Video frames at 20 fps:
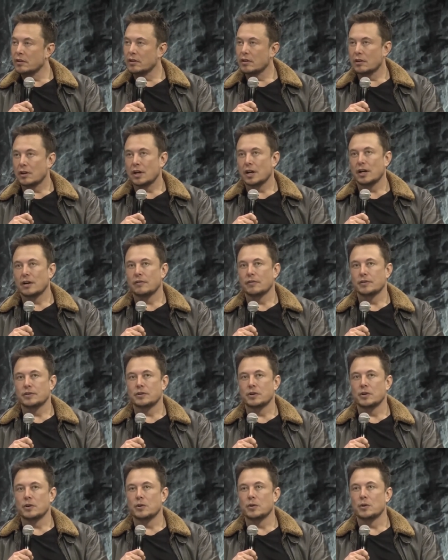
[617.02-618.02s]
Uh,
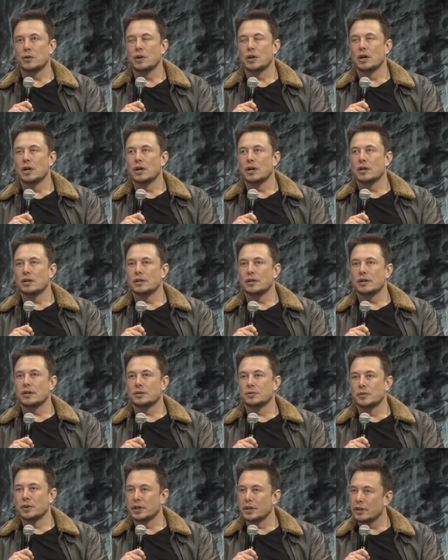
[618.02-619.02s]
so
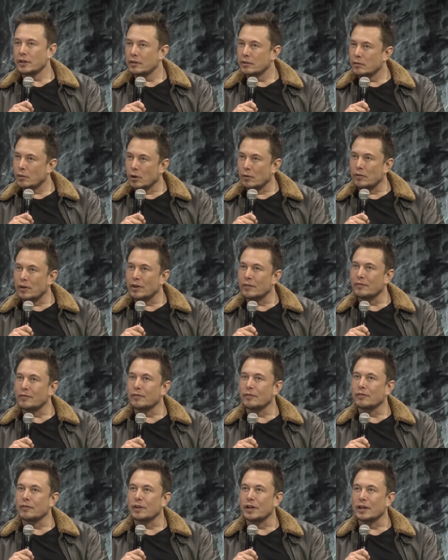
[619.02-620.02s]
it's really all about
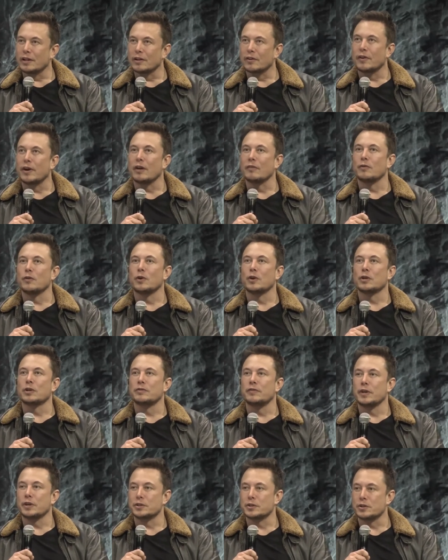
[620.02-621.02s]
laying the groundwork
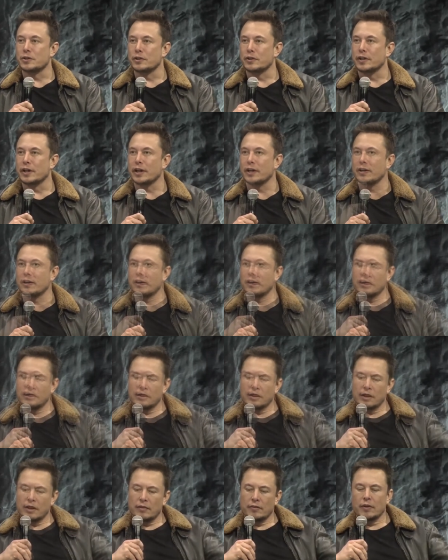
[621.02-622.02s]
to make sure that,
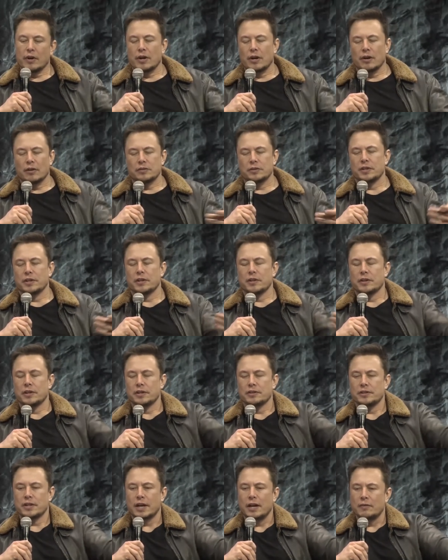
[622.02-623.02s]
um, and obviously the
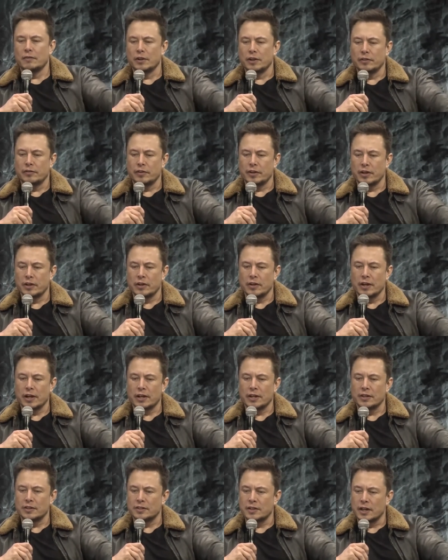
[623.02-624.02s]
things that I believe in,
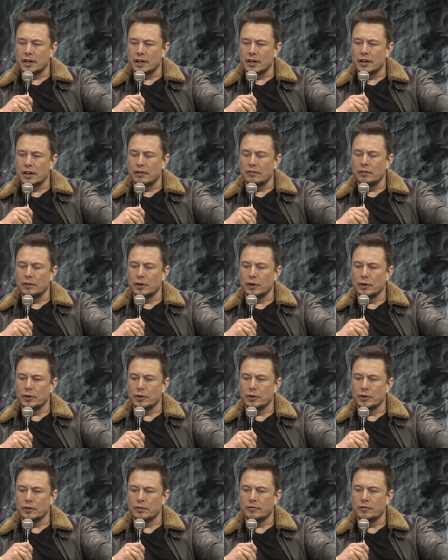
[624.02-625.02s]
like extending life beyond
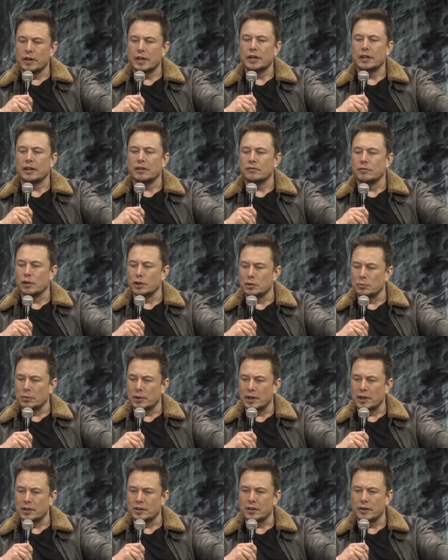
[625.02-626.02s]
Earth, making life
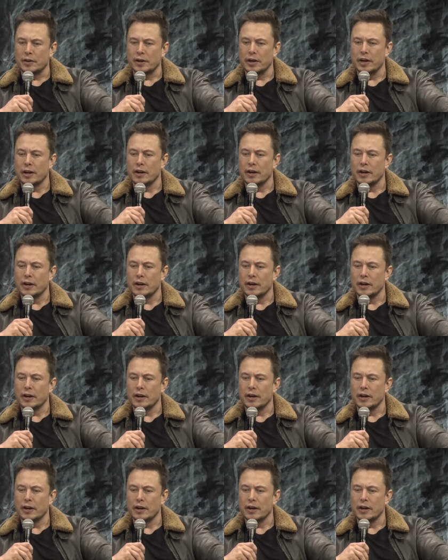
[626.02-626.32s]
multiplanetary,